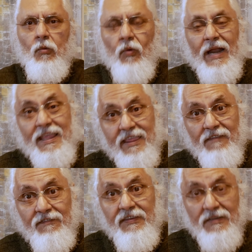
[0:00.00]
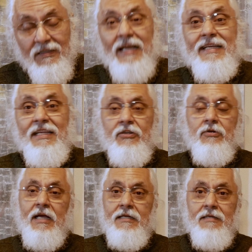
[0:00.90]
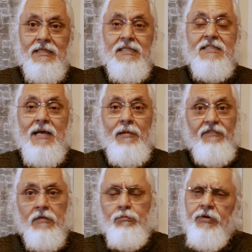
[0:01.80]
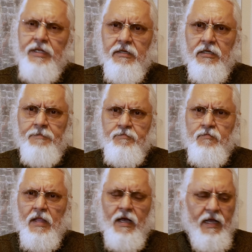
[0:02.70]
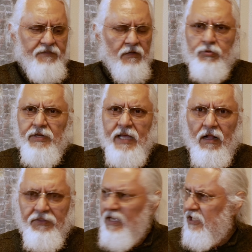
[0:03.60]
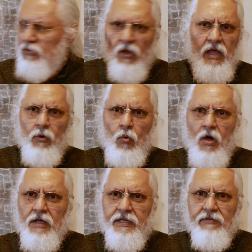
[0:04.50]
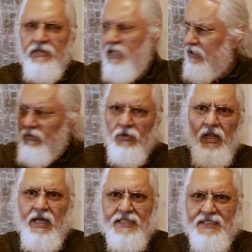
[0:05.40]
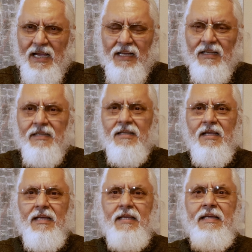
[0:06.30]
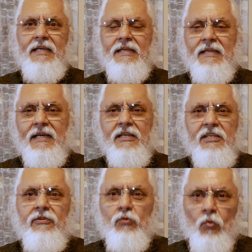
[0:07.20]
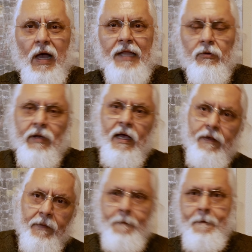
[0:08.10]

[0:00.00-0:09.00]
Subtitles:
what I feel I can do. At this time, I feel pretty good. I feel pretty healthy. I do a lot of walking every day. I go a lot of cycling, and I can even run around.